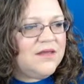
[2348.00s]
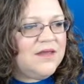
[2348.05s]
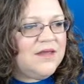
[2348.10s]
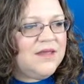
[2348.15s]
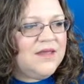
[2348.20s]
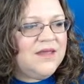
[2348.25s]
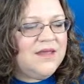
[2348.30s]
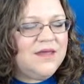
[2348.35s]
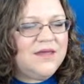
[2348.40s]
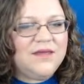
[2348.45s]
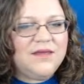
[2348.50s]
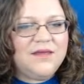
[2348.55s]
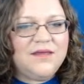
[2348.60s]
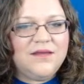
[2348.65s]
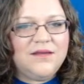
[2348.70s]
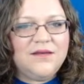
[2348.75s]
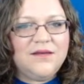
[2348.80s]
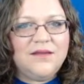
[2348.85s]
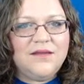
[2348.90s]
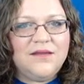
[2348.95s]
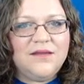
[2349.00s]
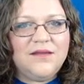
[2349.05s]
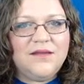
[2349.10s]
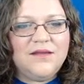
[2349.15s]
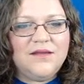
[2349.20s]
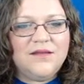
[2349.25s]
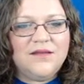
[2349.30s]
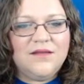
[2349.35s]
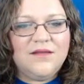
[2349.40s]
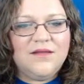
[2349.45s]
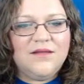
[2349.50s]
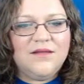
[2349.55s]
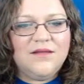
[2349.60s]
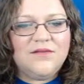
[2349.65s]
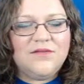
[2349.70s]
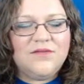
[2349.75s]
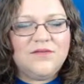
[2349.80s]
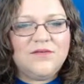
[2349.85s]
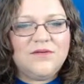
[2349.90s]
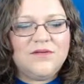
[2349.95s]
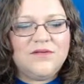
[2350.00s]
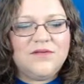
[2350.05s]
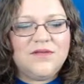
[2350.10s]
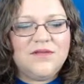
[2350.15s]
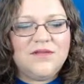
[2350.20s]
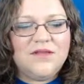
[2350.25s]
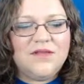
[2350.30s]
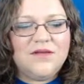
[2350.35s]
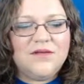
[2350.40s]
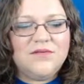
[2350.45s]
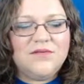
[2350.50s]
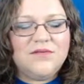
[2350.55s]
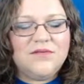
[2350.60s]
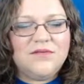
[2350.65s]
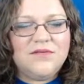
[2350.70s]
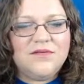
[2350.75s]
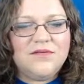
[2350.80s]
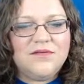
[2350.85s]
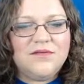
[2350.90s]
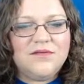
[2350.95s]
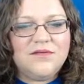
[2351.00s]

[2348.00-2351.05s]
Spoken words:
And as soon as it loads,